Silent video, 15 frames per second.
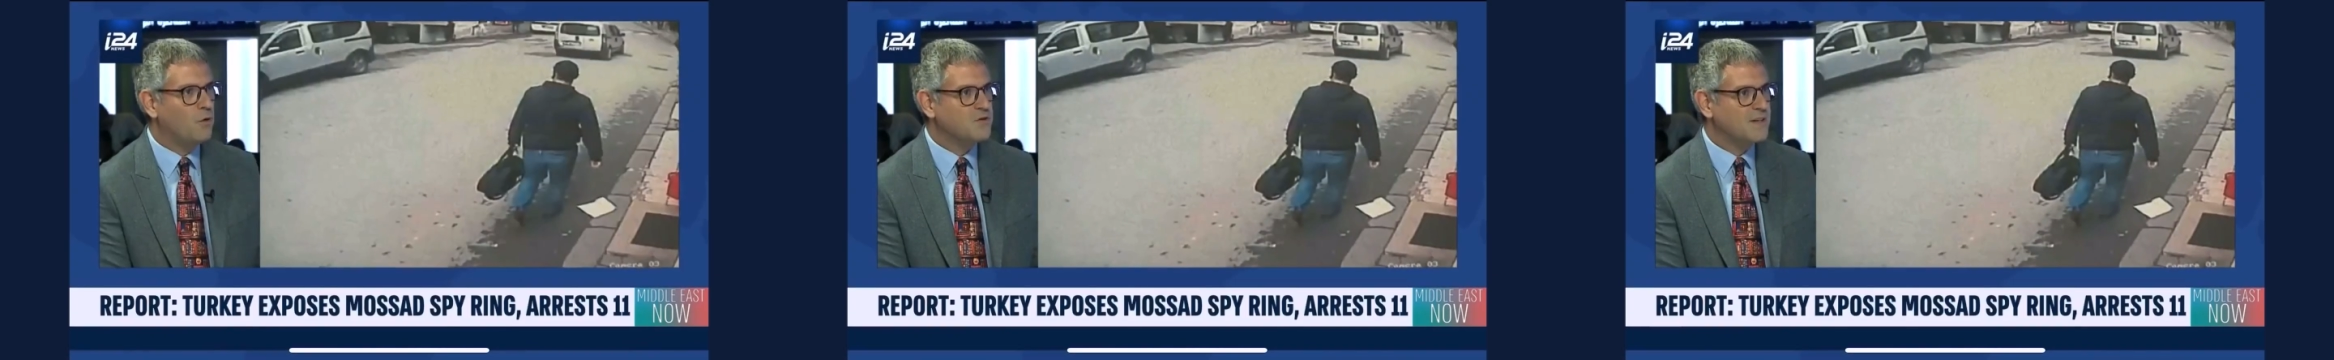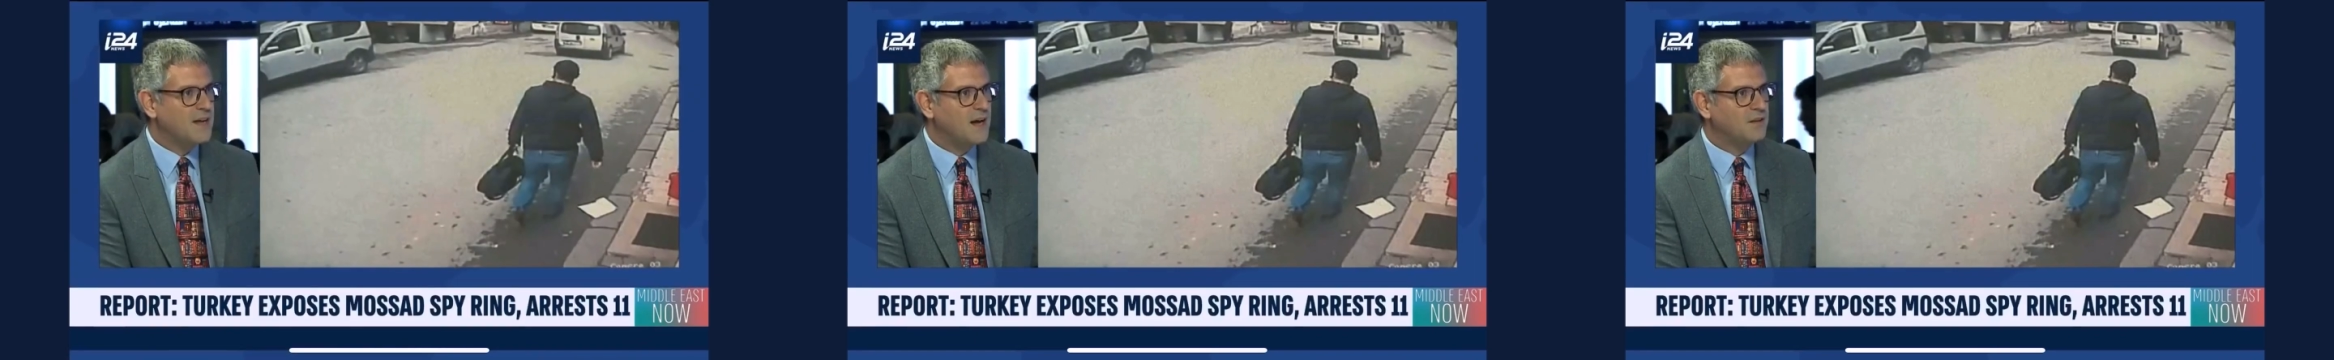
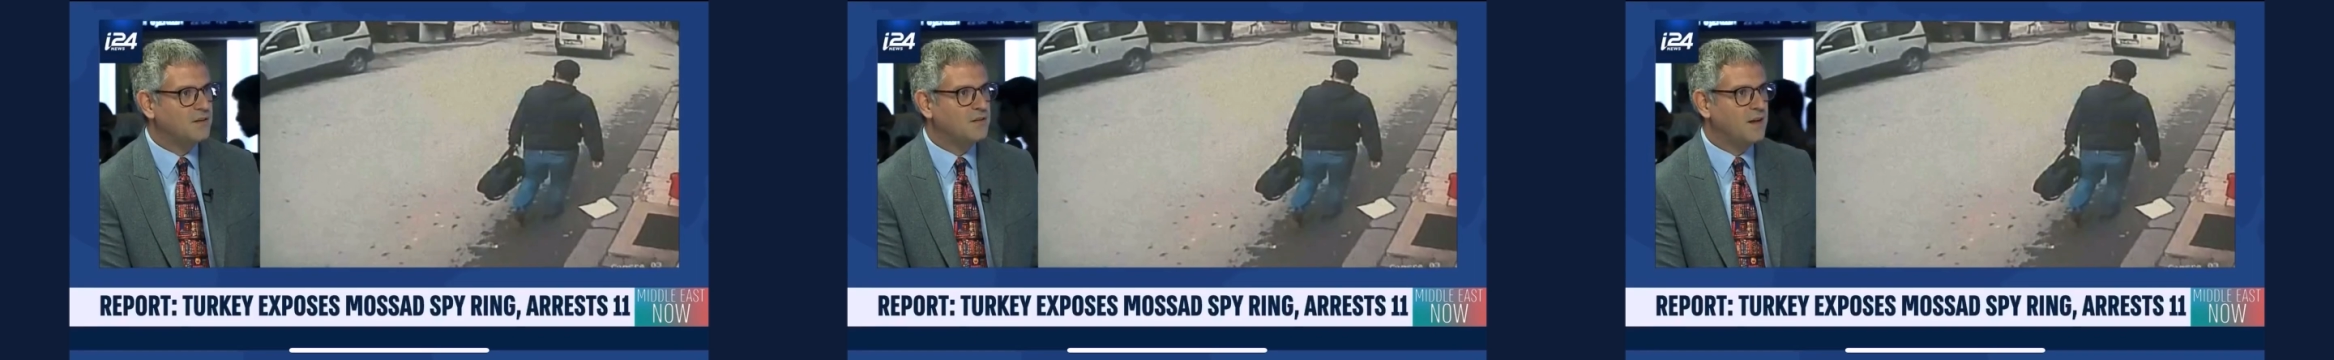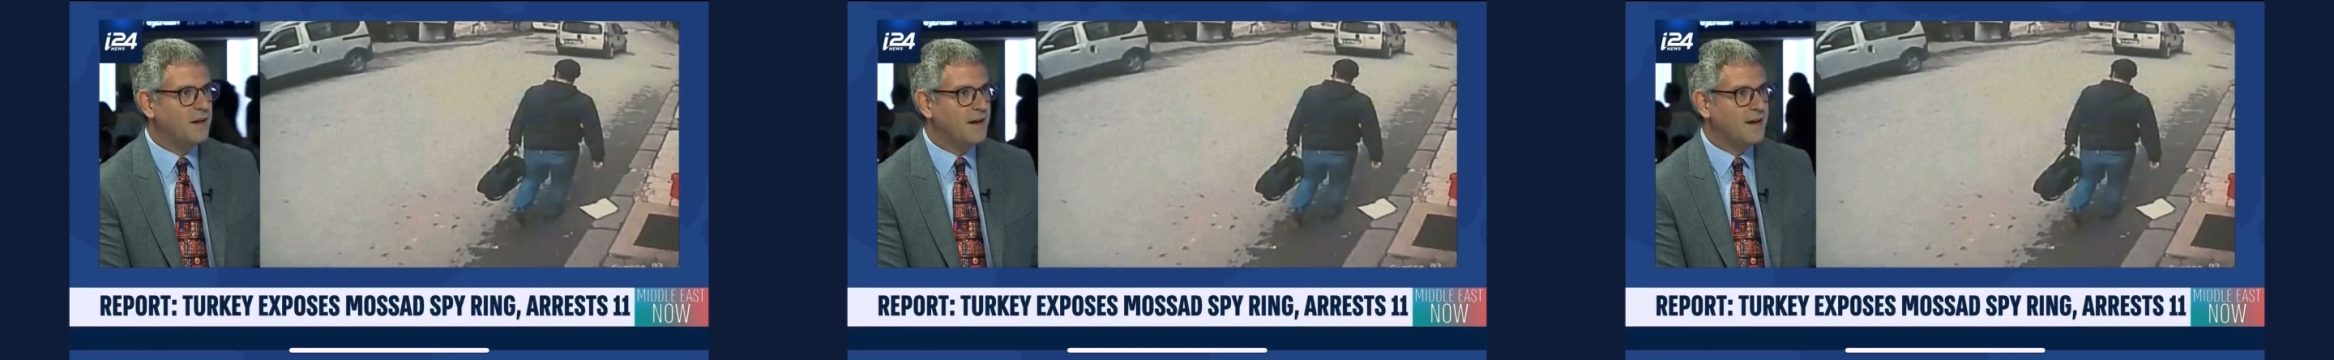
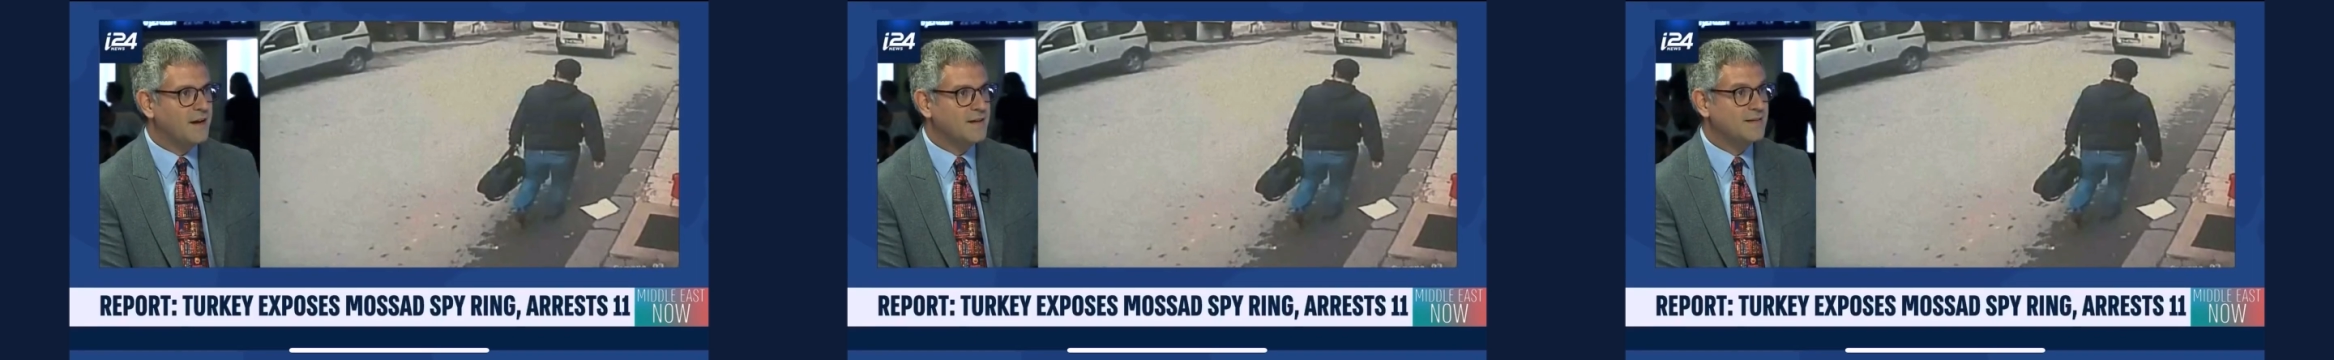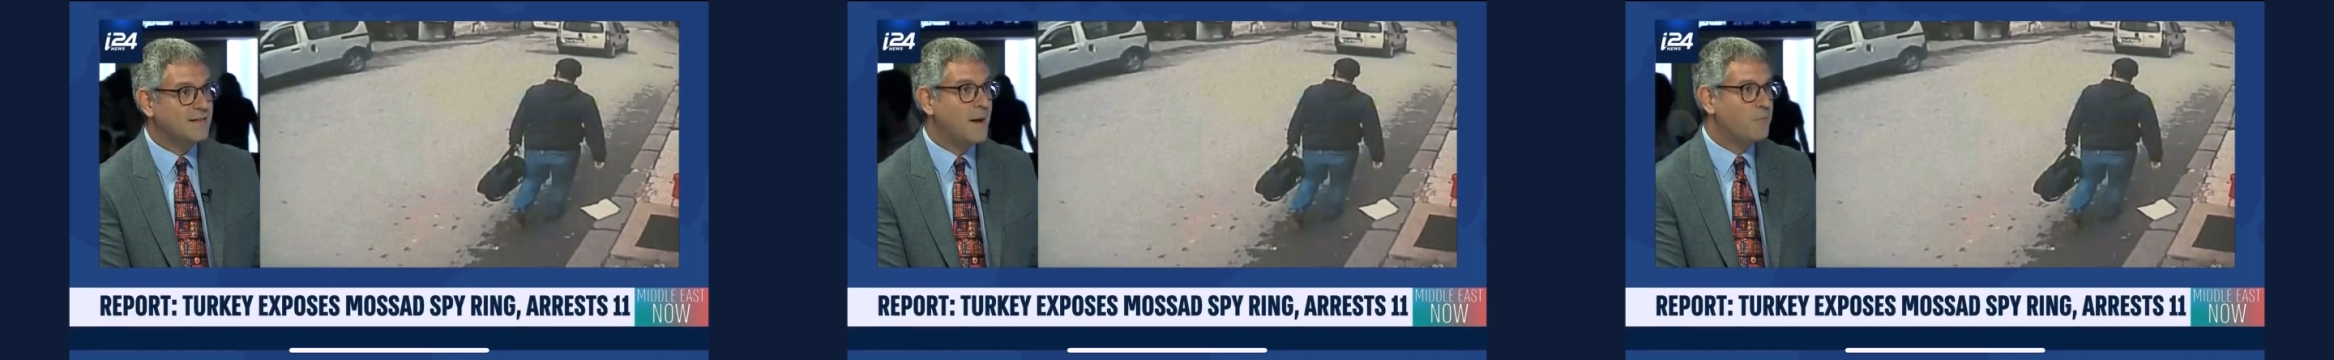Mossad
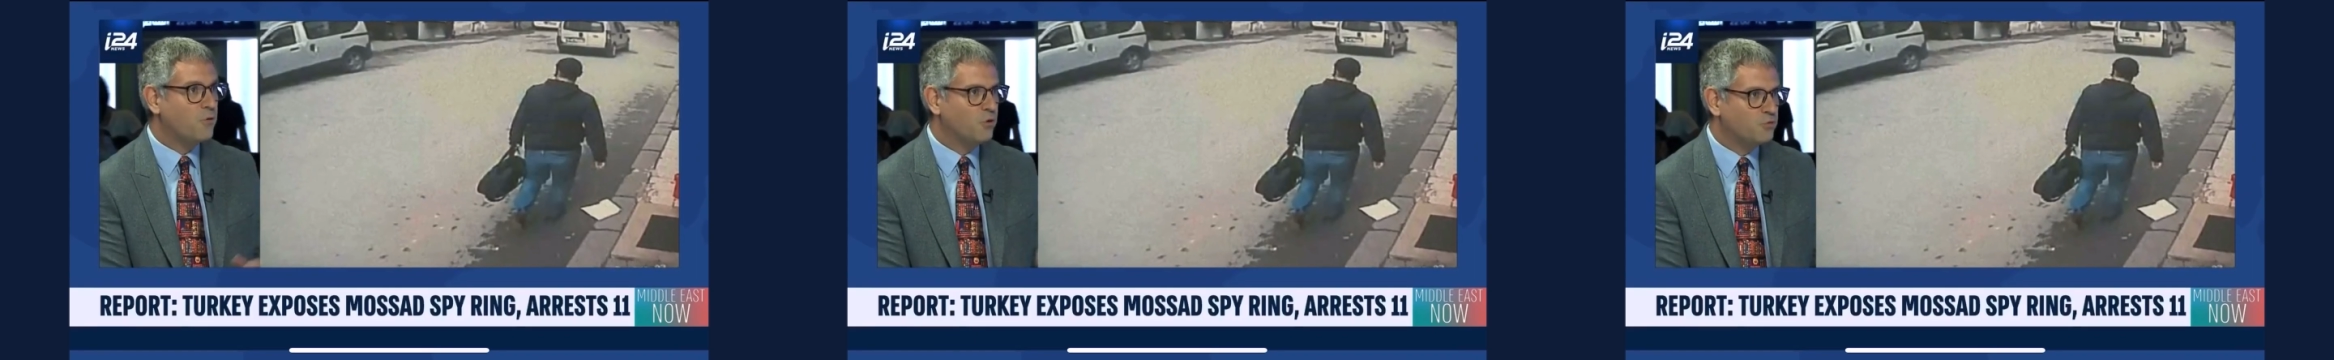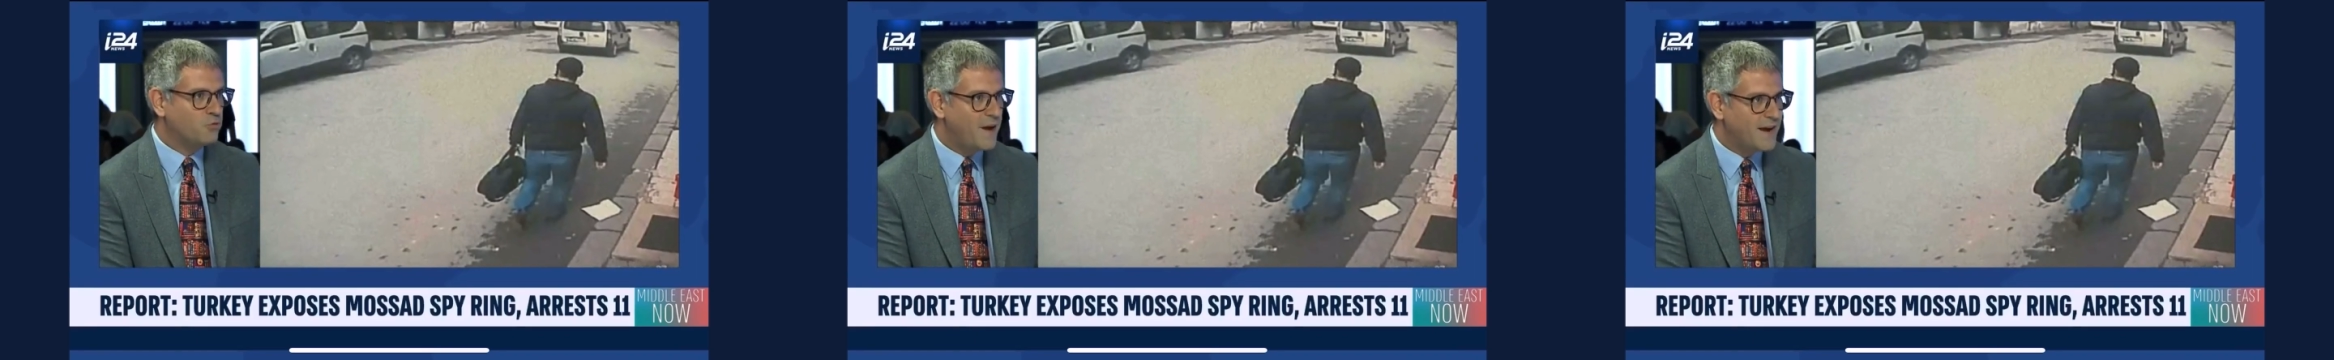
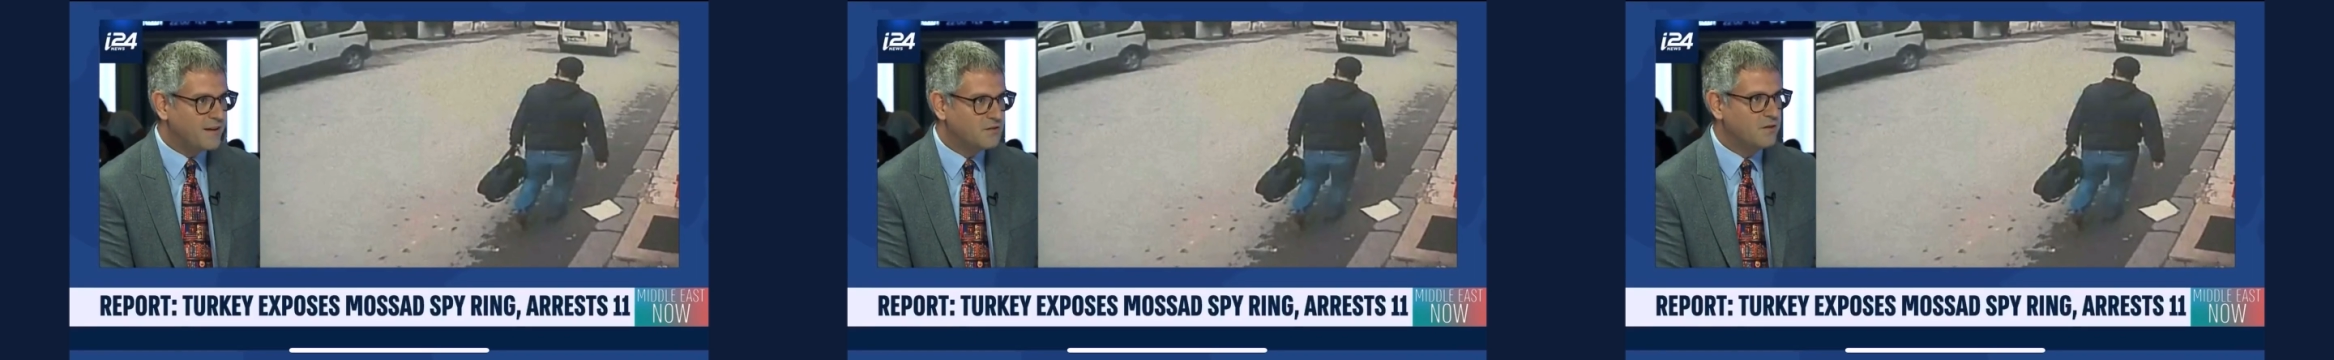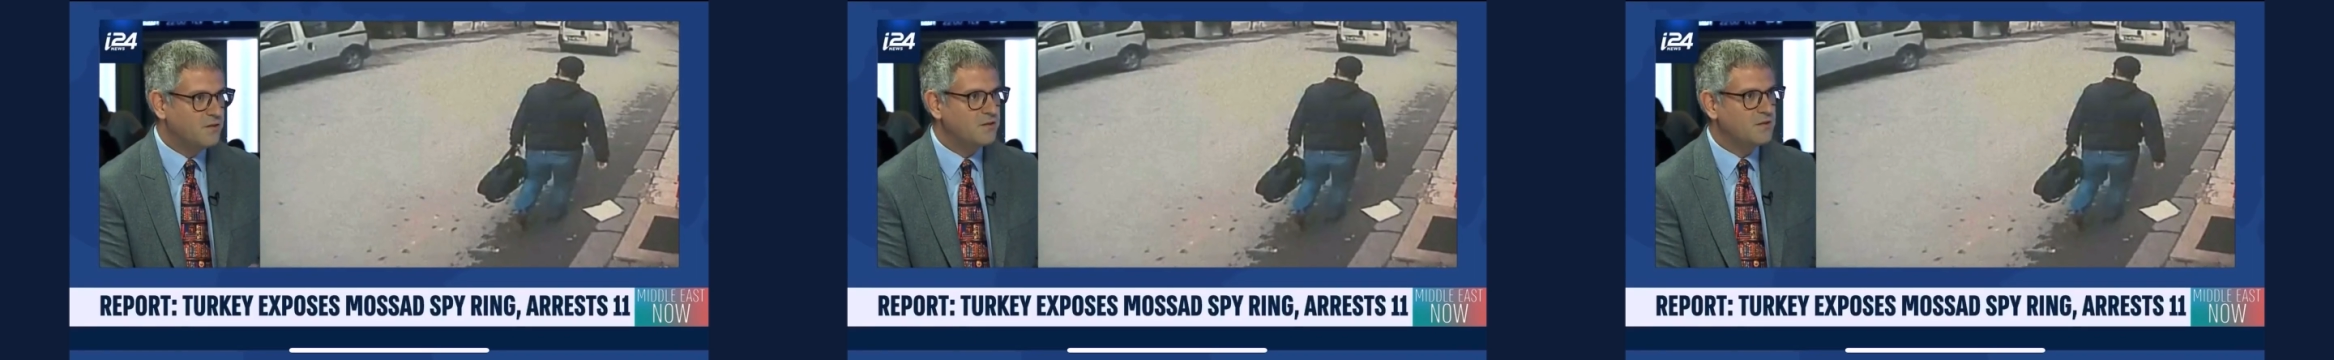
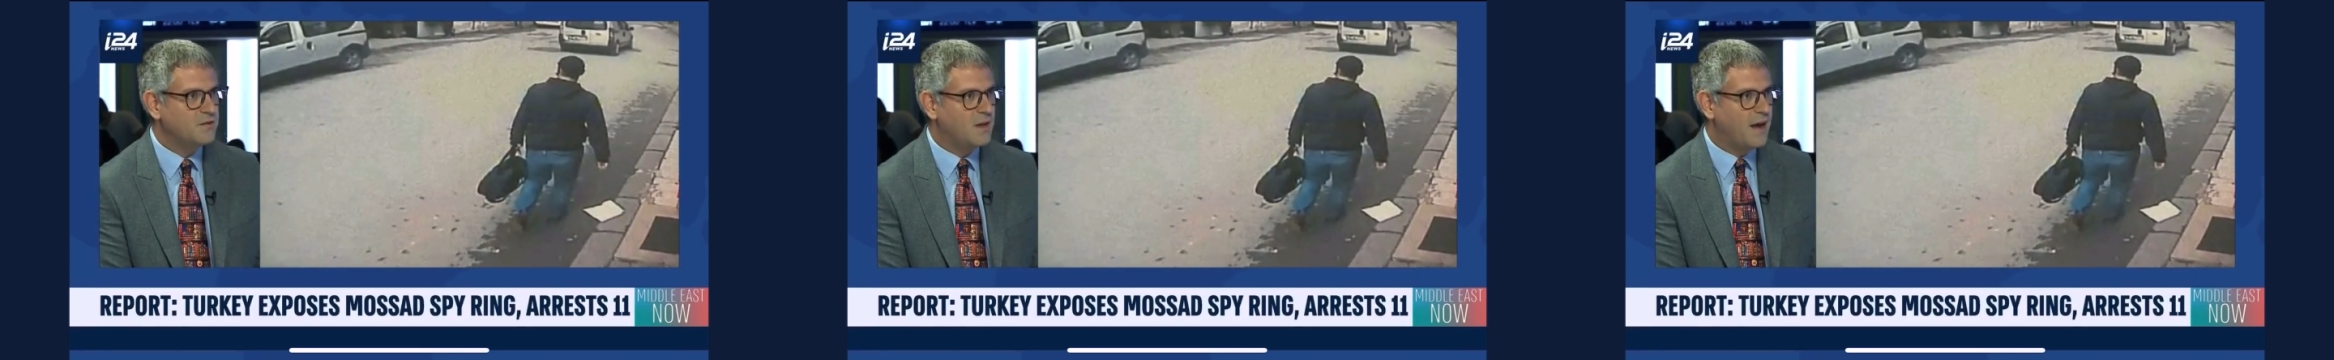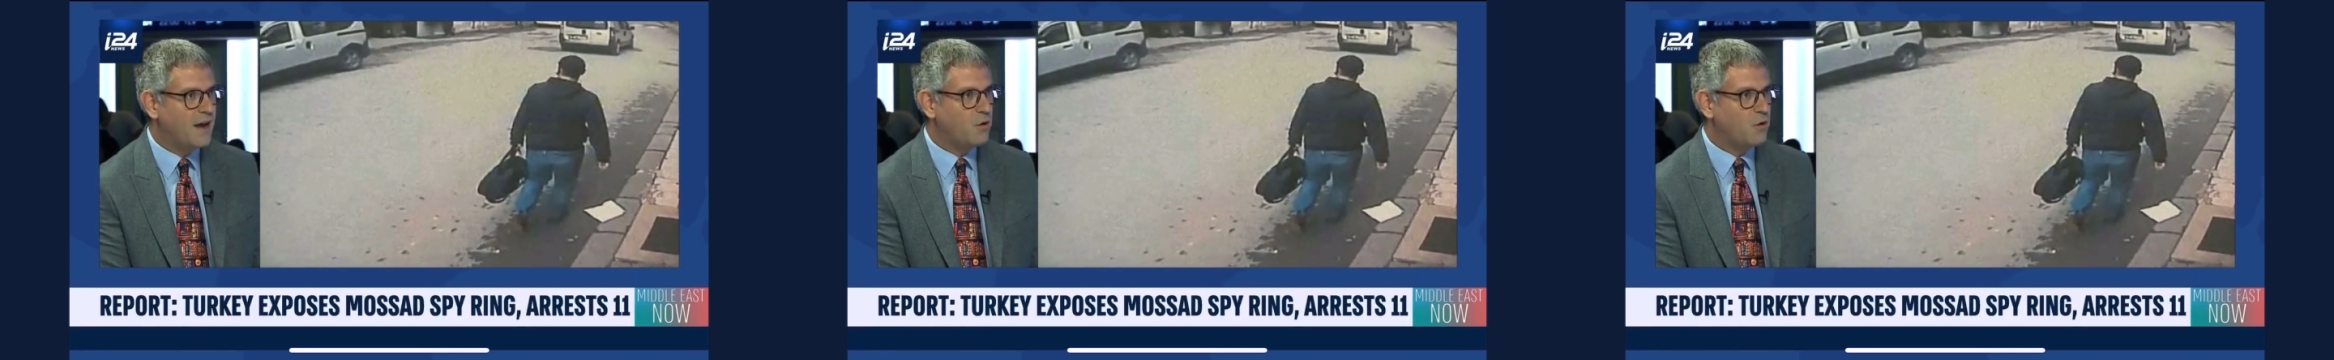subcontractors